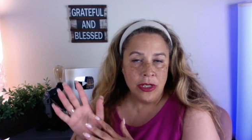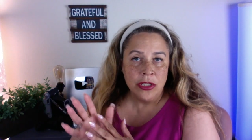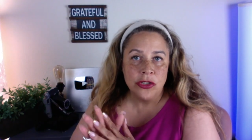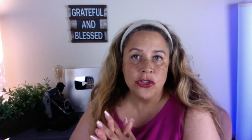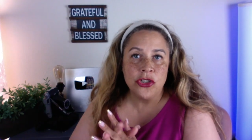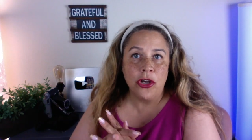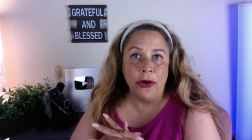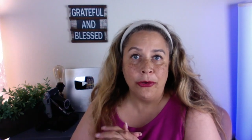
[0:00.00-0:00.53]

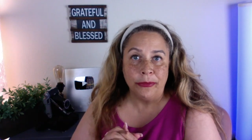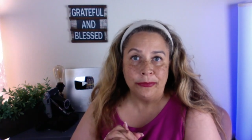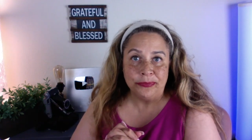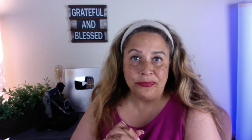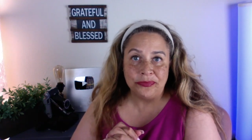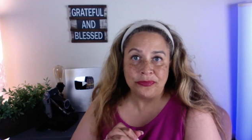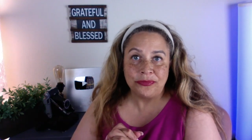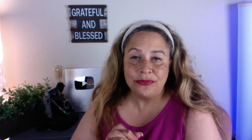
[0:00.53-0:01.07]
So
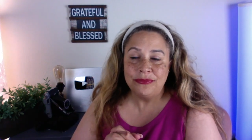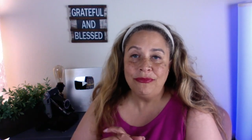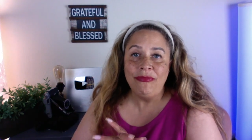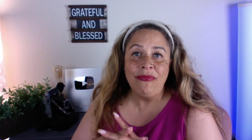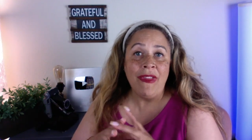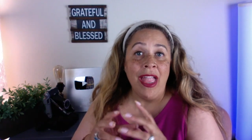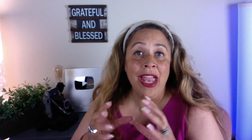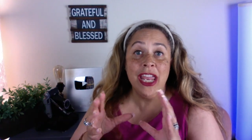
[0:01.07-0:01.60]

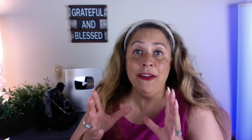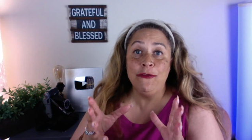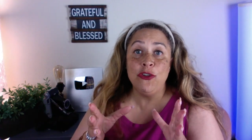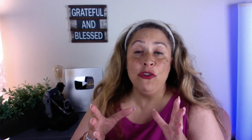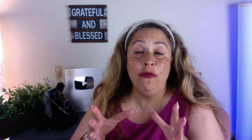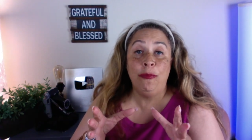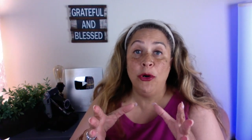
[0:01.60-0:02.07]
if you've